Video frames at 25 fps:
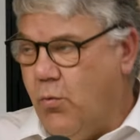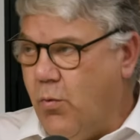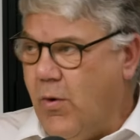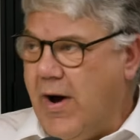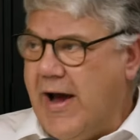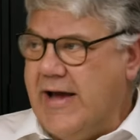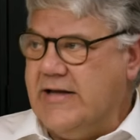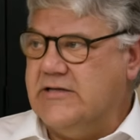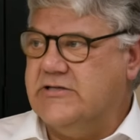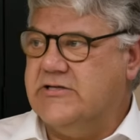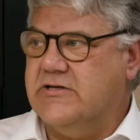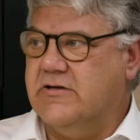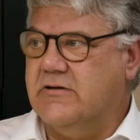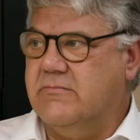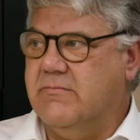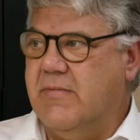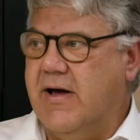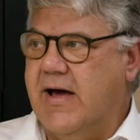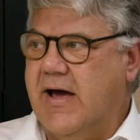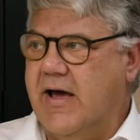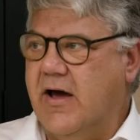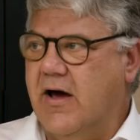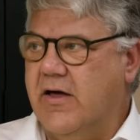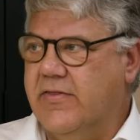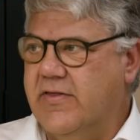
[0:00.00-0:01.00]
wait till
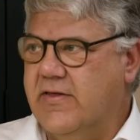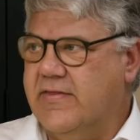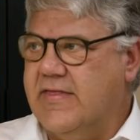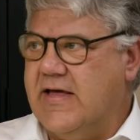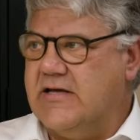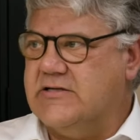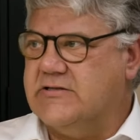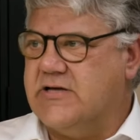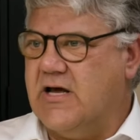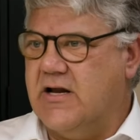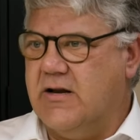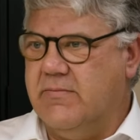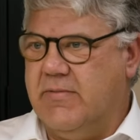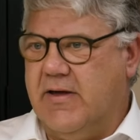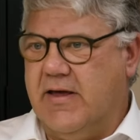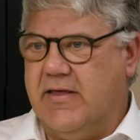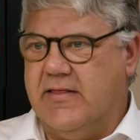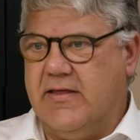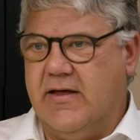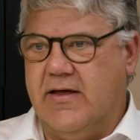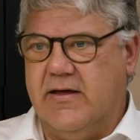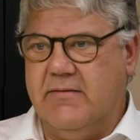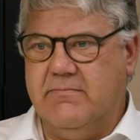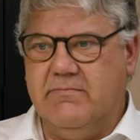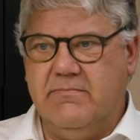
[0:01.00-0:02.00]
May. I think that's going to
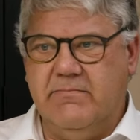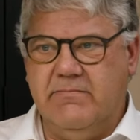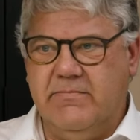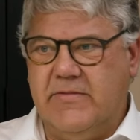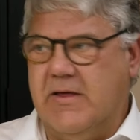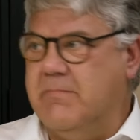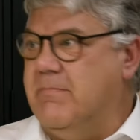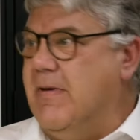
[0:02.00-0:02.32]
be the